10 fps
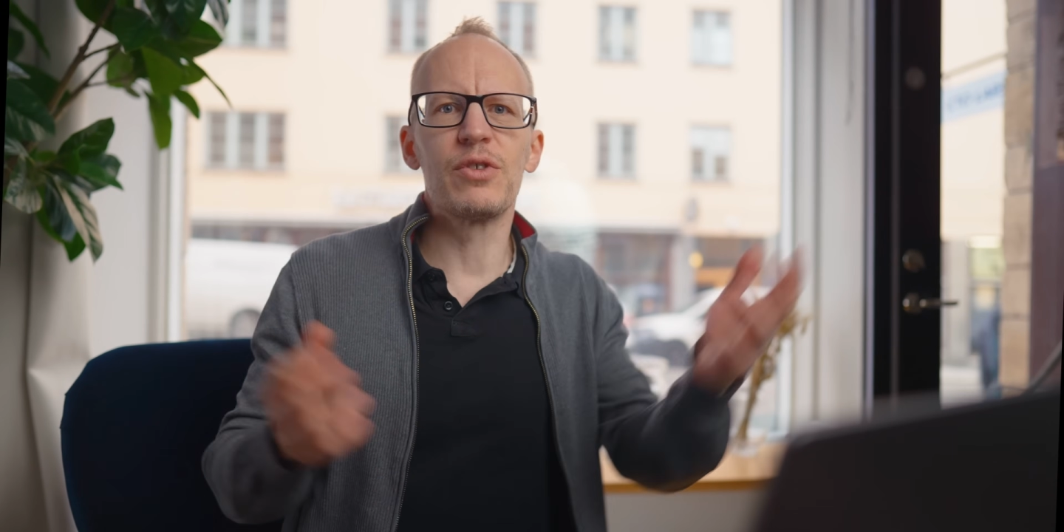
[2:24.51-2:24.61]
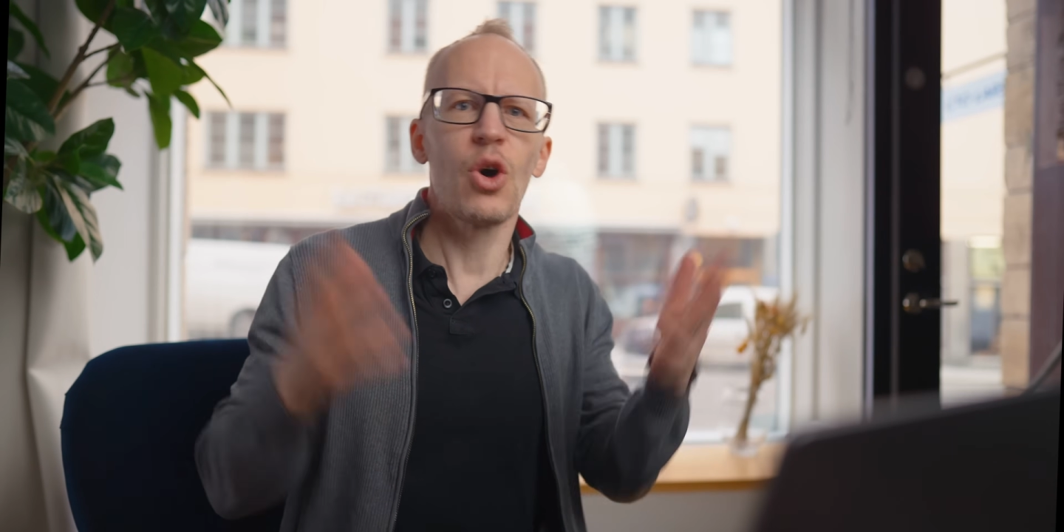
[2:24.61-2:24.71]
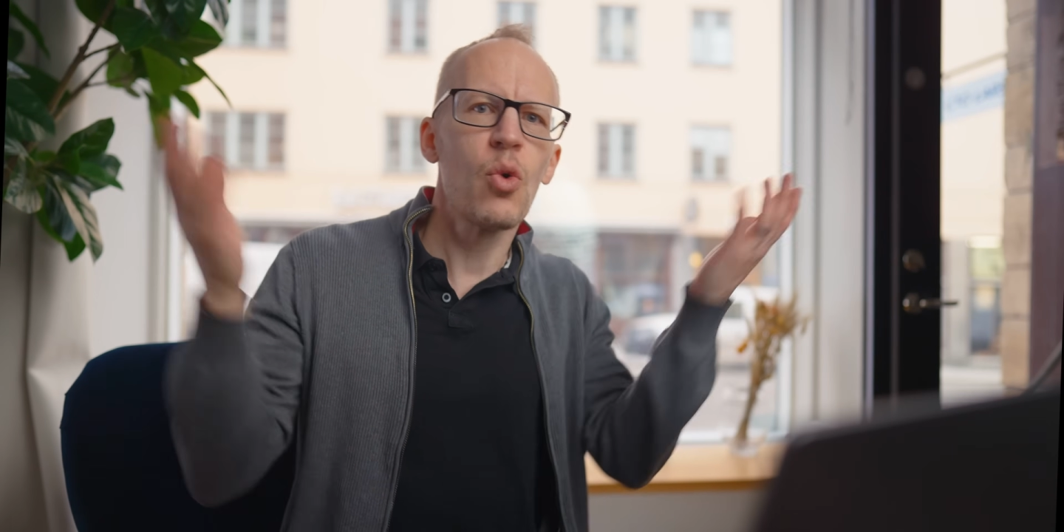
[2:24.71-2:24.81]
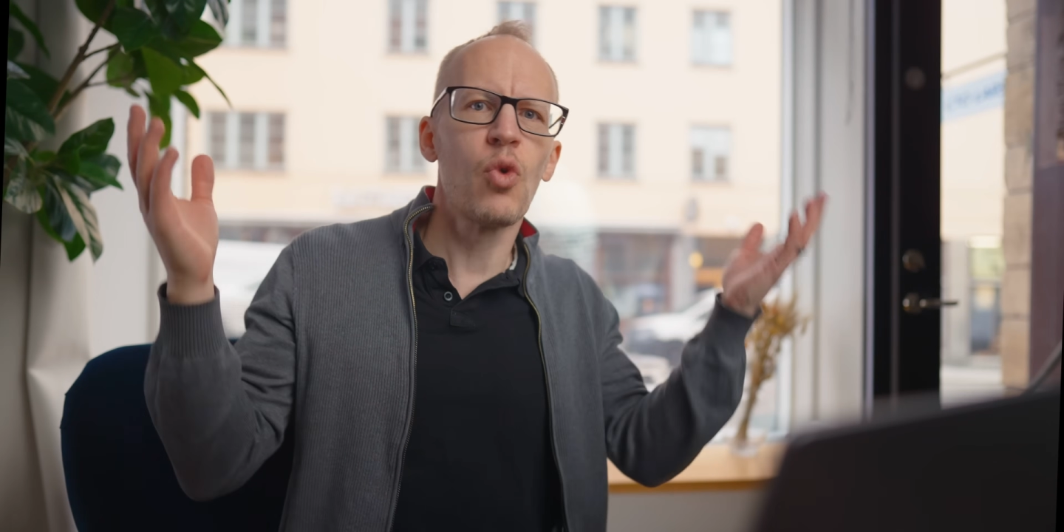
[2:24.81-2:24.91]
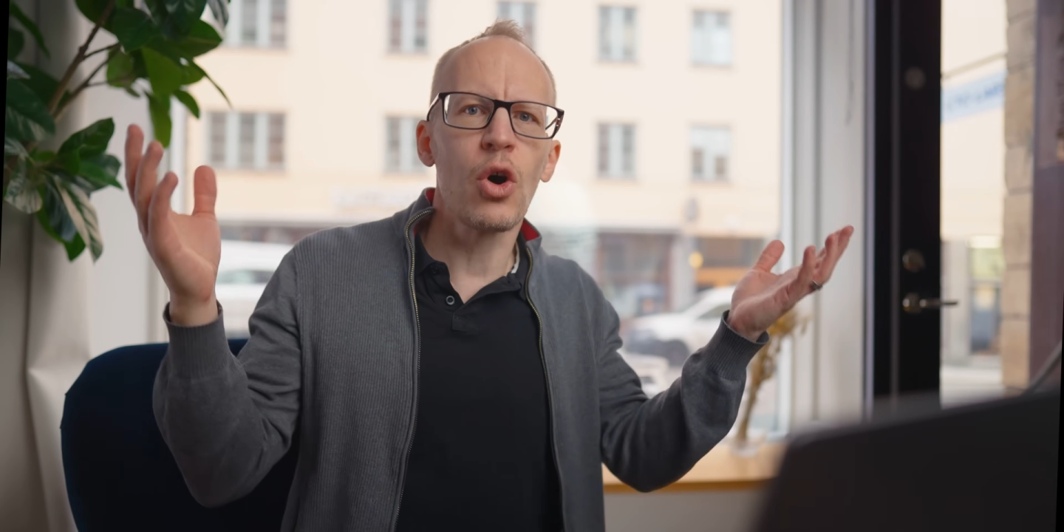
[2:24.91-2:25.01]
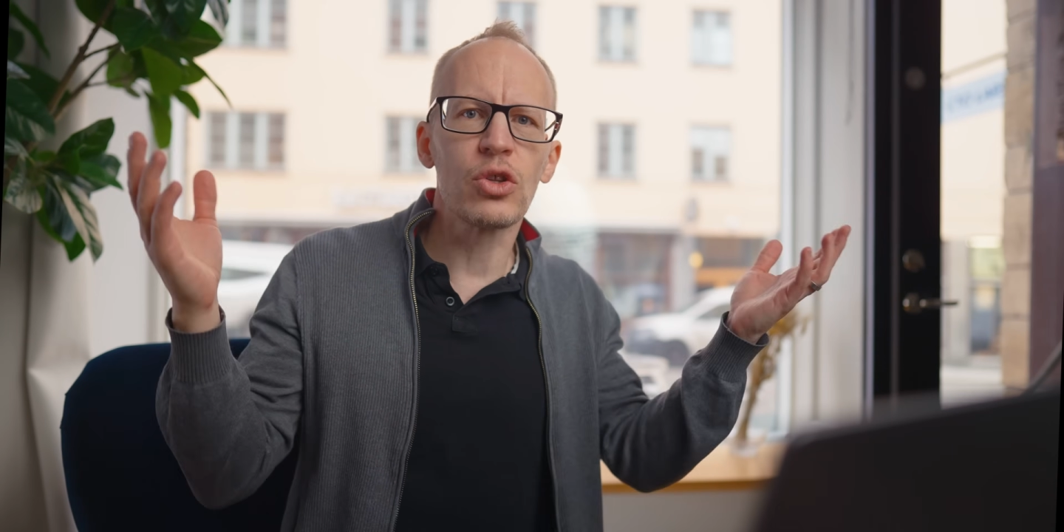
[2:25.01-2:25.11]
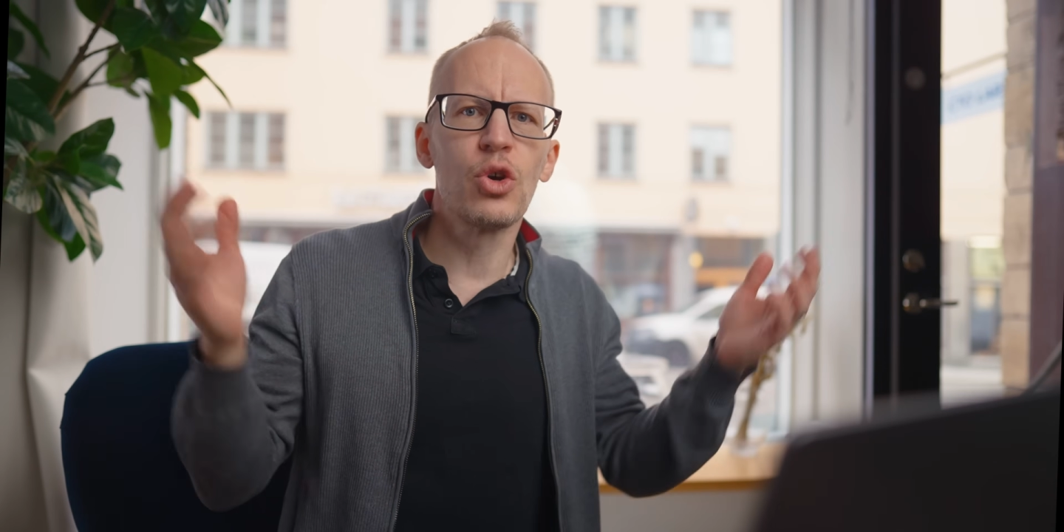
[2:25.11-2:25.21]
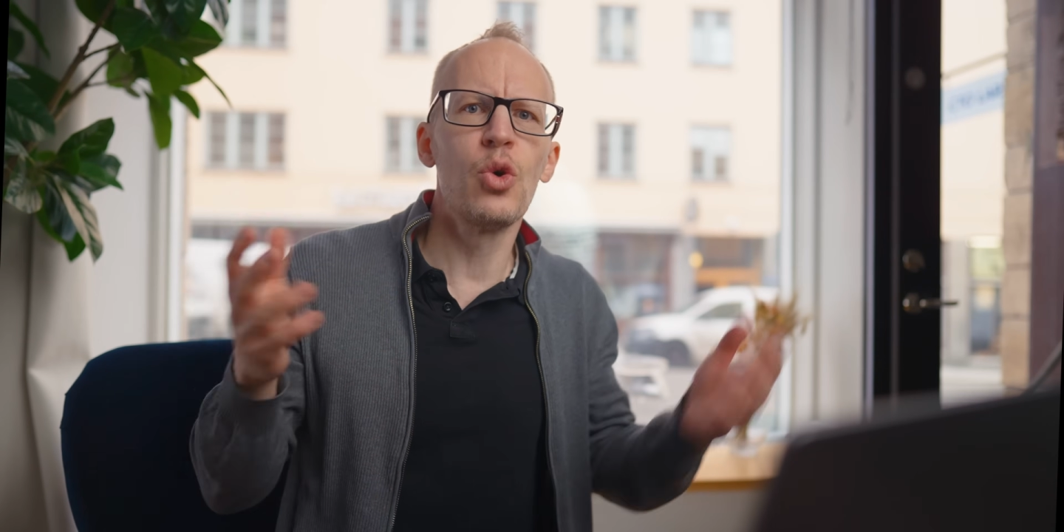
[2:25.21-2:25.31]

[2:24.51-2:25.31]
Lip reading: So what?